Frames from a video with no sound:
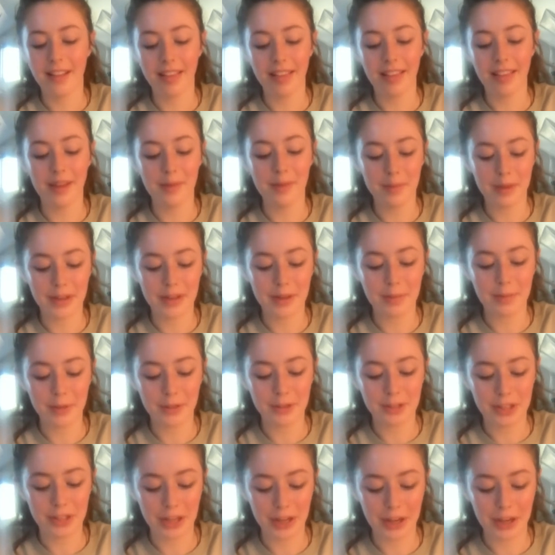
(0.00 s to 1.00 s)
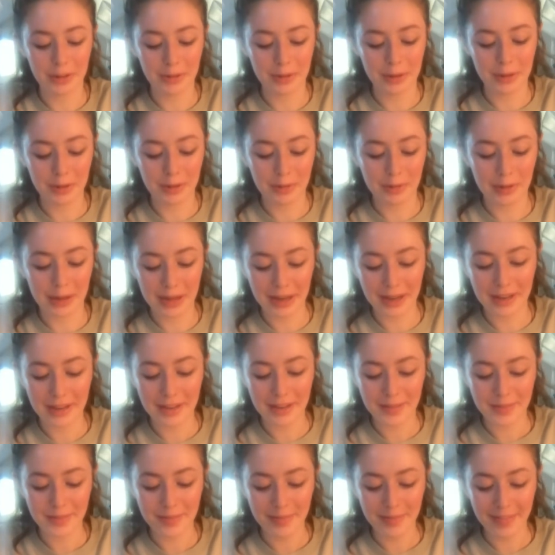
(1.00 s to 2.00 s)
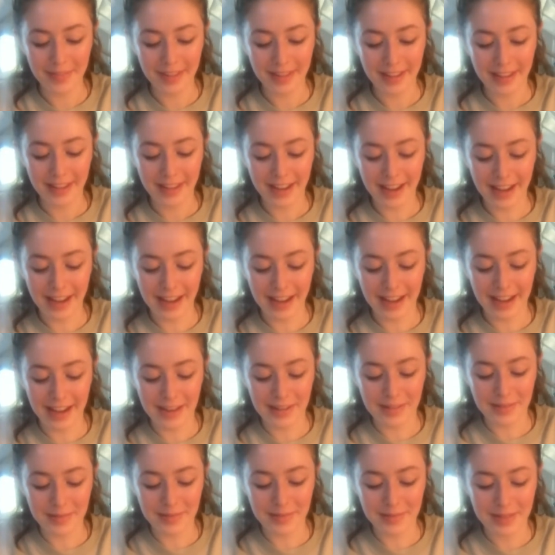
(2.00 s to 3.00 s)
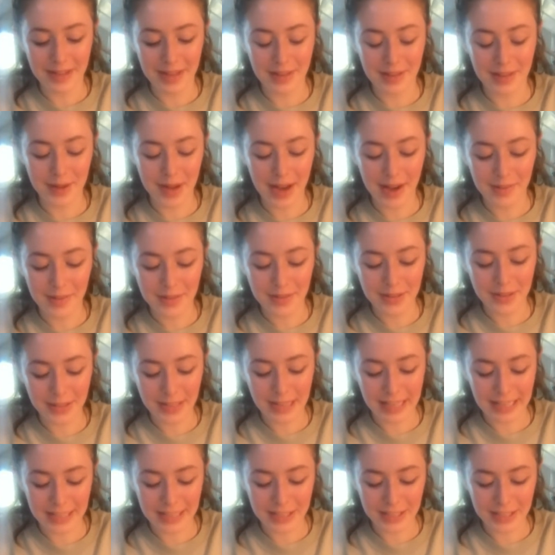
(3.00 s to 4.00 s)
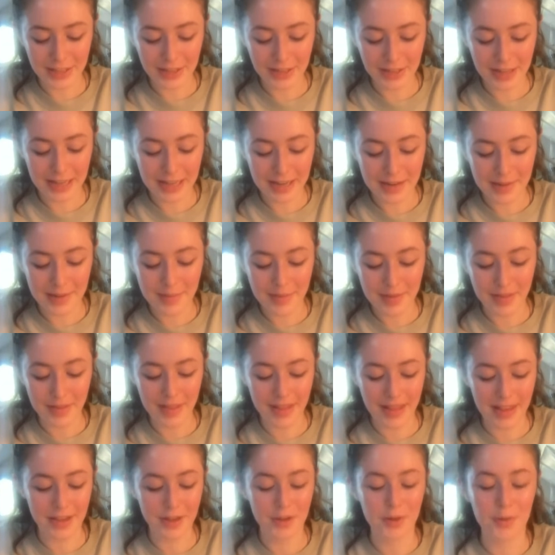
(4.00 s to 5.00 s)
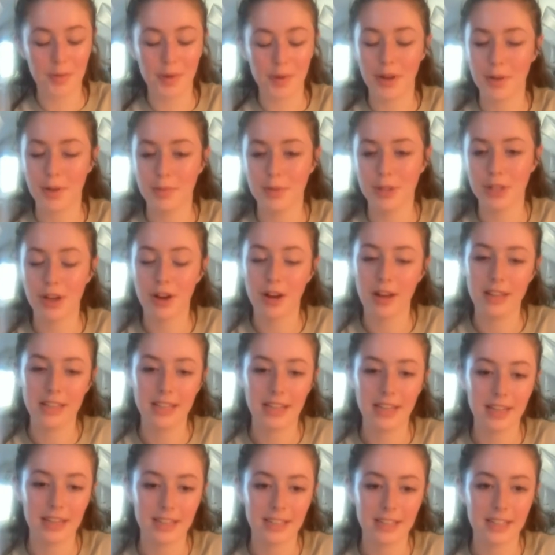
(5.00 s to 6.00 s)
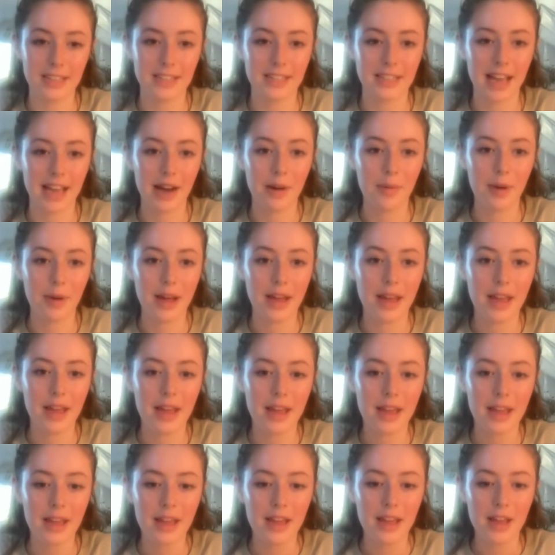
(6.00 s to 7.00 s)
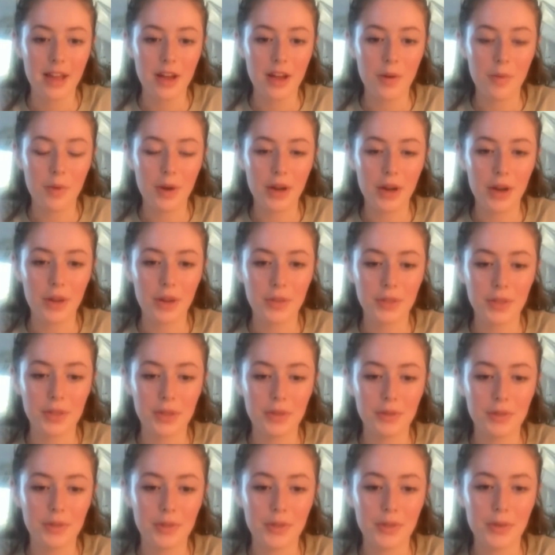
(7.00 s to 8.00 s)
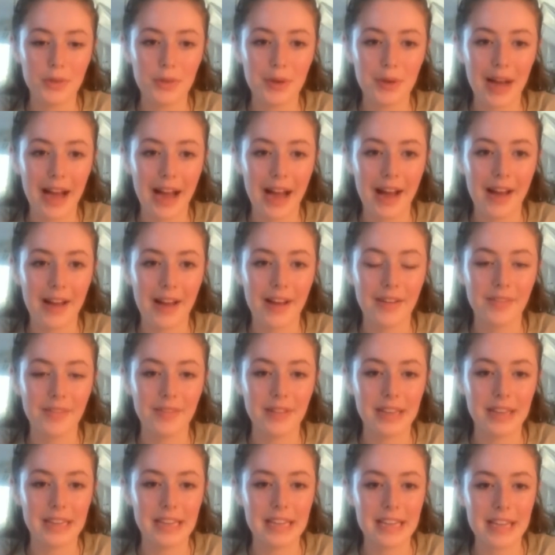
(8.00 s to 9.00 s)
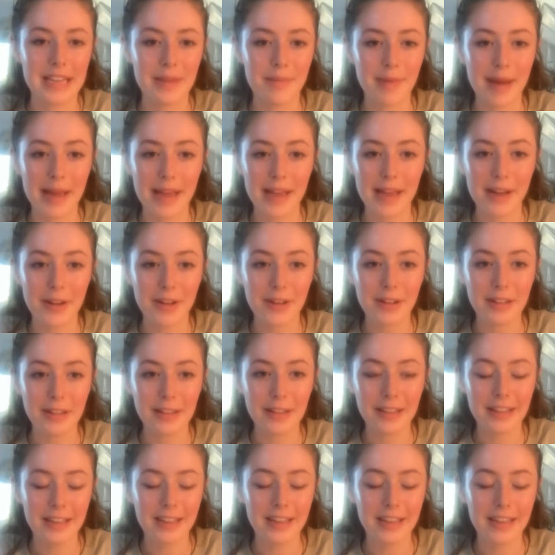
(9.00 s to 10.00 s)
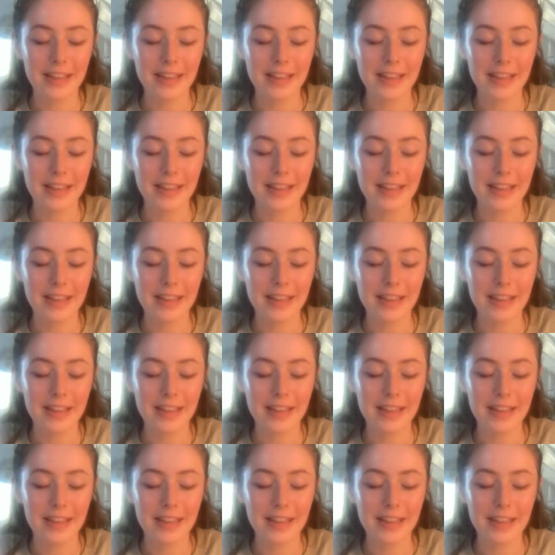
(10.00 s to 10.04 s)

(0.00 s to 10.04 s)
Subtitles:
Well, let me double check it real quick. If you have us on Instagram, then you're welcome to contact us that way. We also do have an email